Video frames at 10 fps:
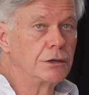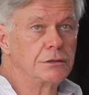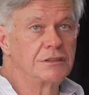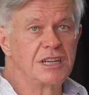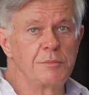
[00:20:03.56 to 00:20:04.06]

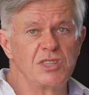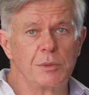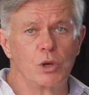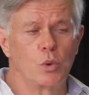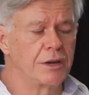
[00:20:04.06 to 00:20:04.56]
note, the
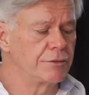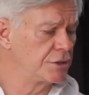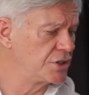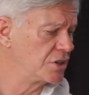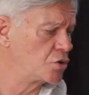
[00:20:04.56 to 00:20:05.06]
demi-semiquaver,
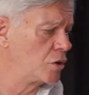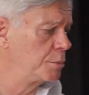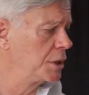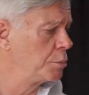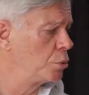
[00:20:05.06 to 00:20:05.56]
is
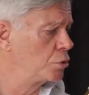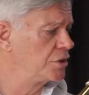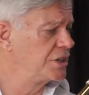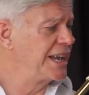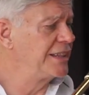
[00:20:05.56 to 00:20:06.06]
extremely
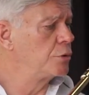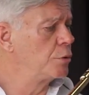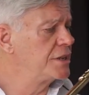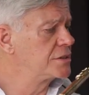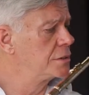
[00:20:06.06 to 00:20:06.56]
important, and the
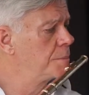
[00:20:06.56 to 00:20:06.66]
rest.